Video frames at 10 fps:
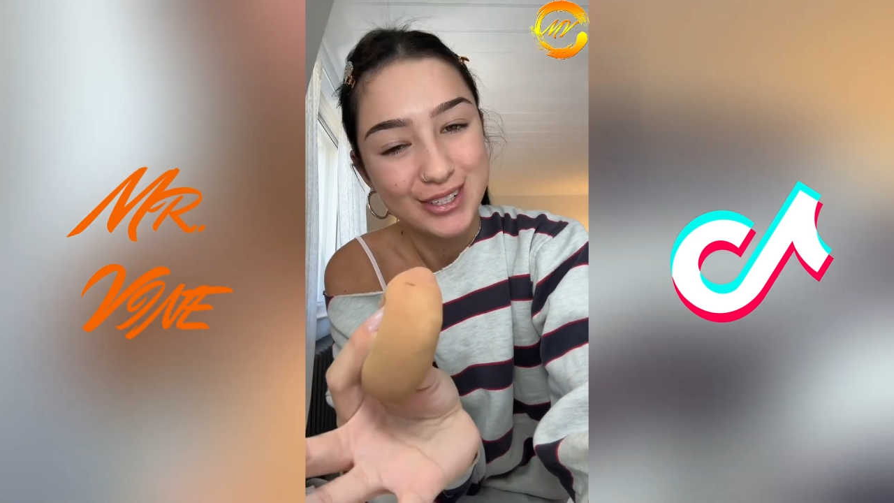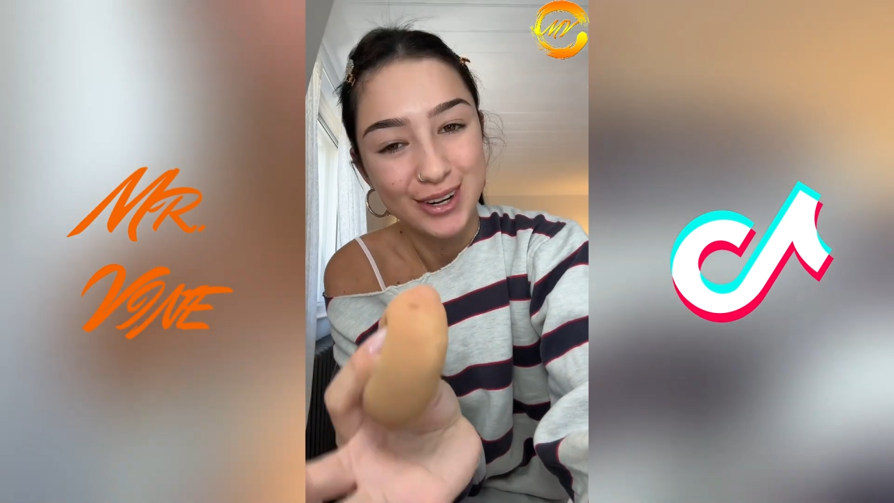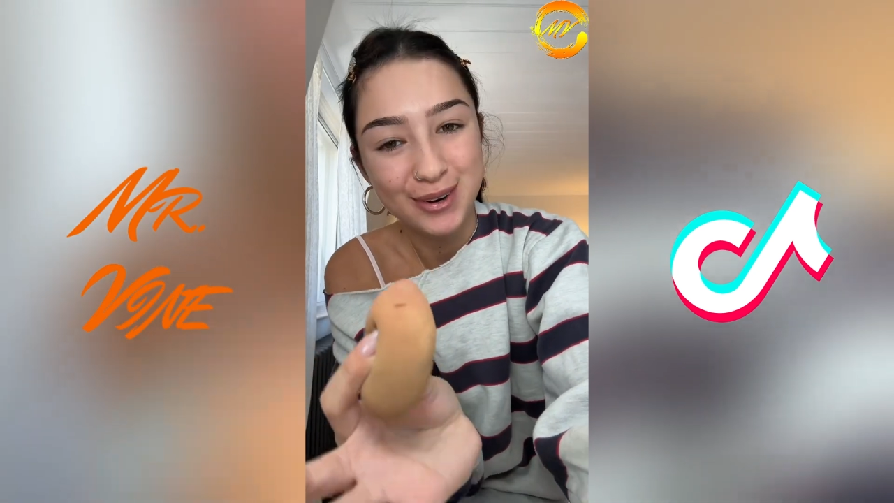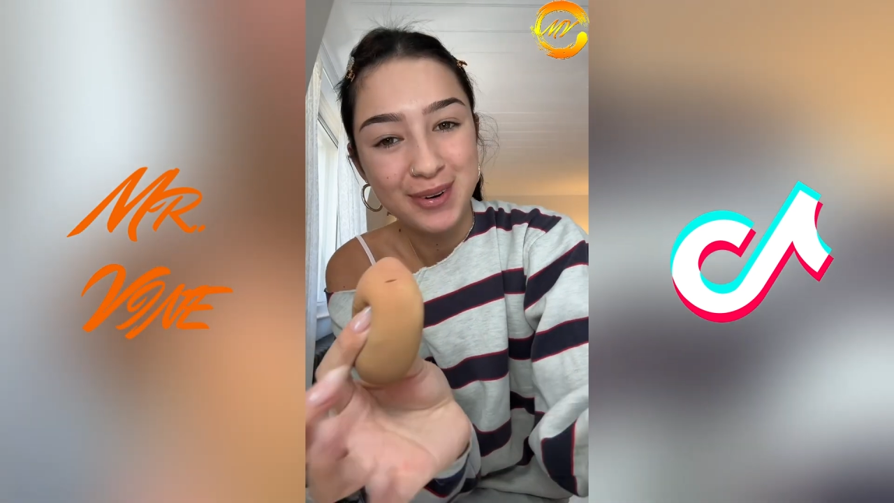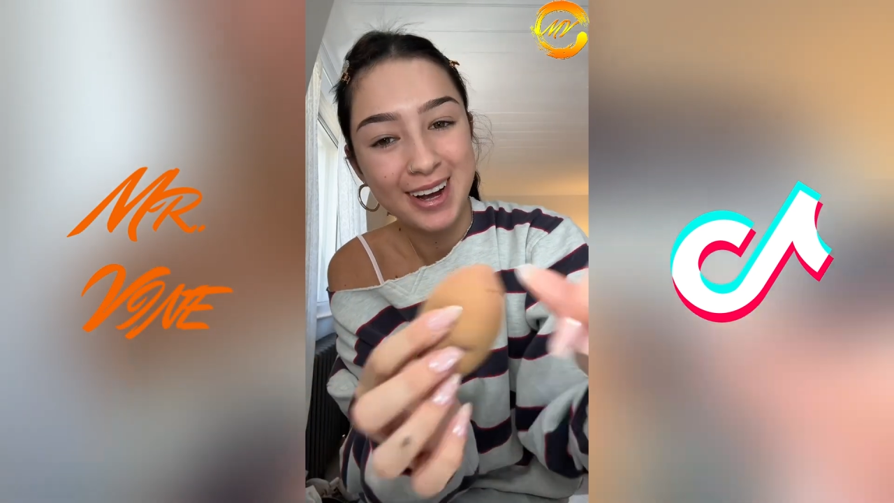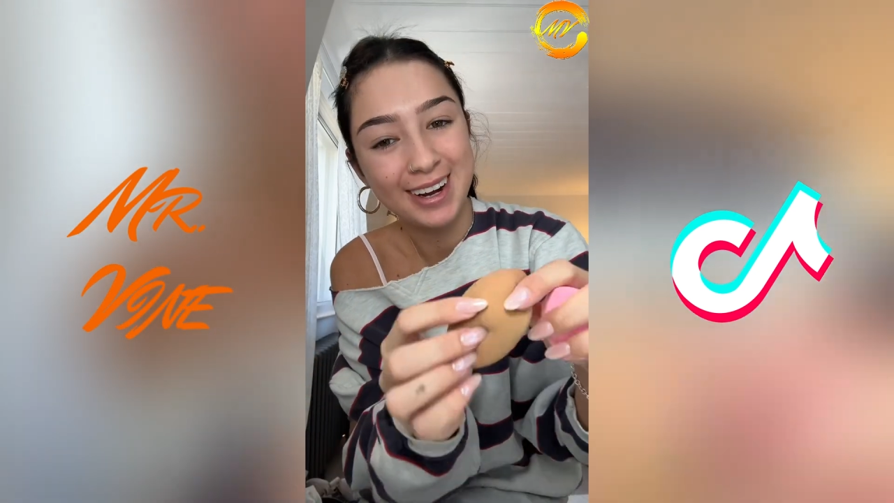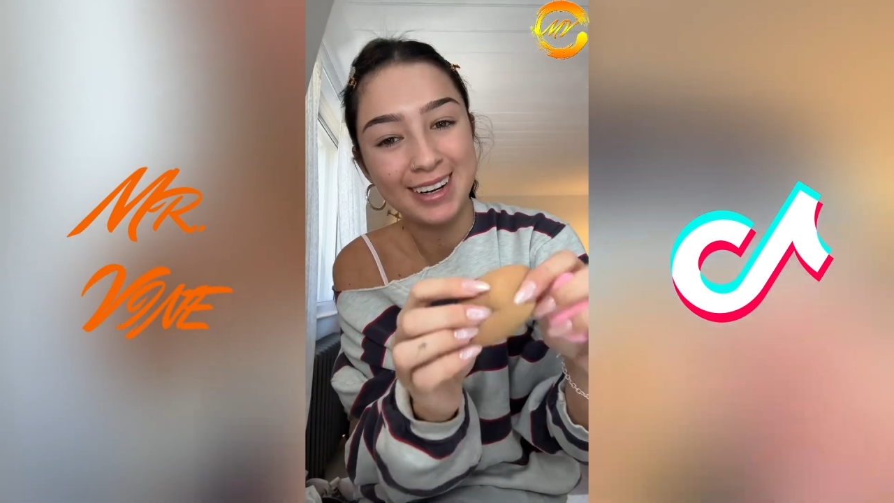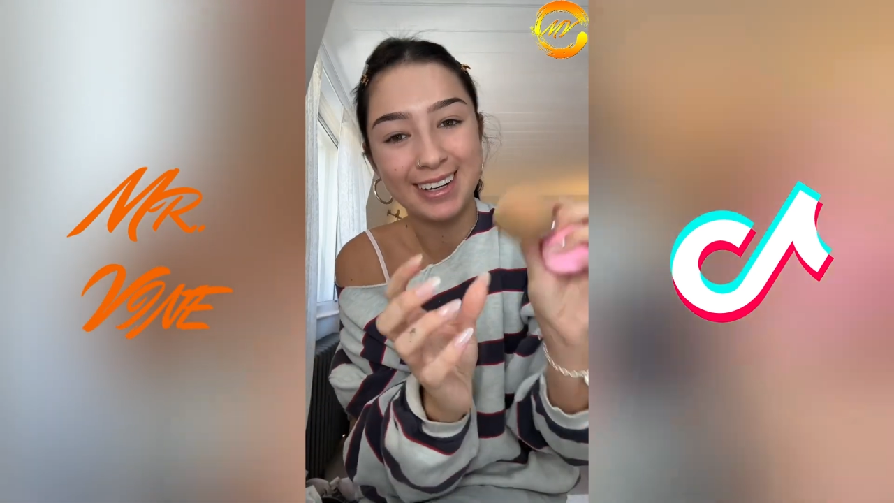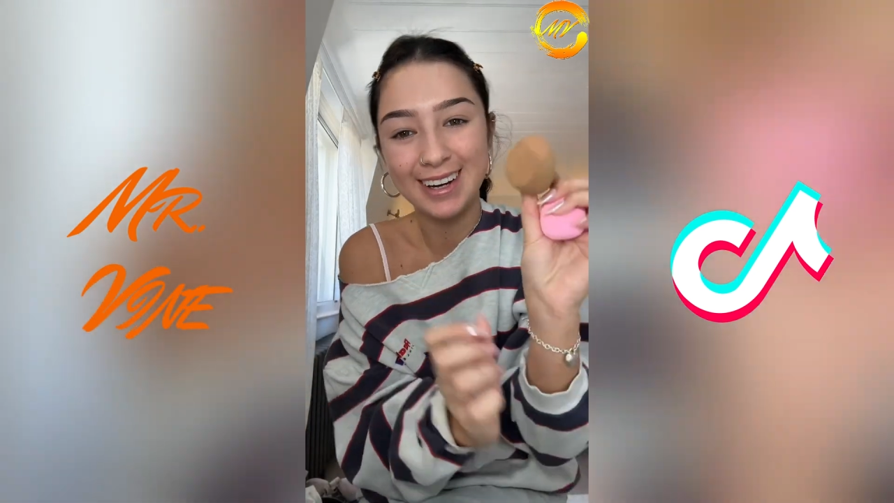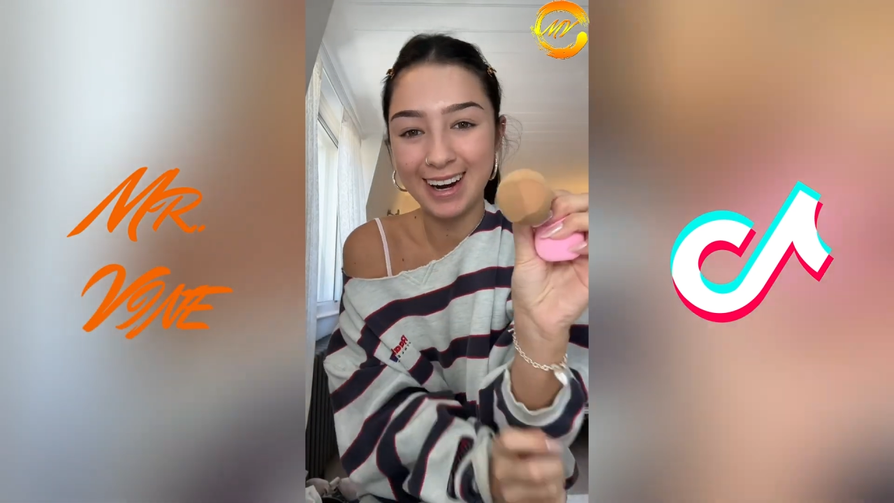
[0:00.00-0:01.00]
So we're
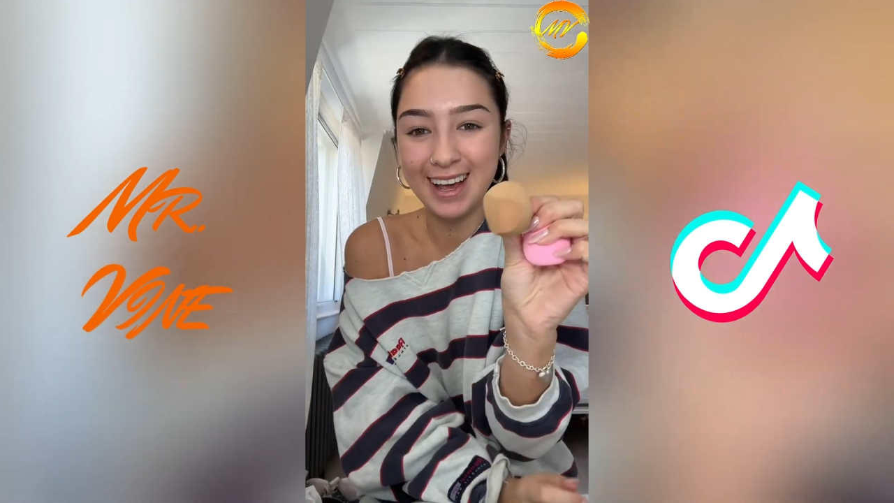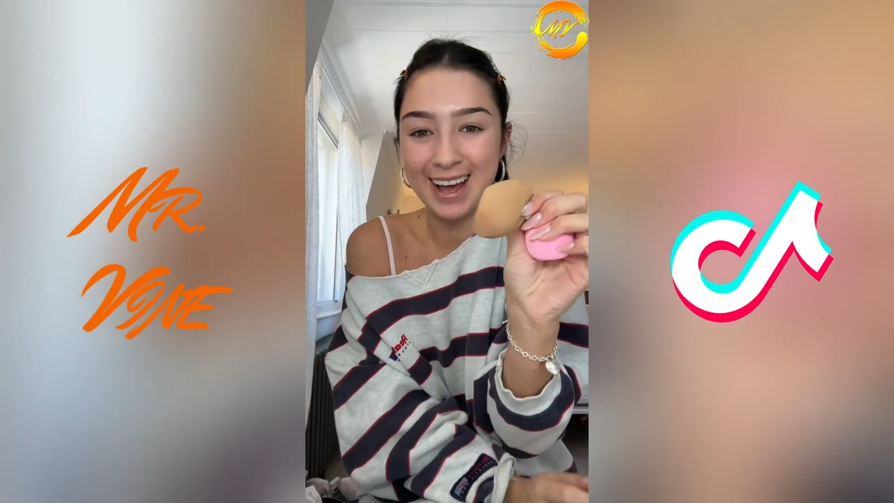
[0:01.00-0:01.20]
gonna cut it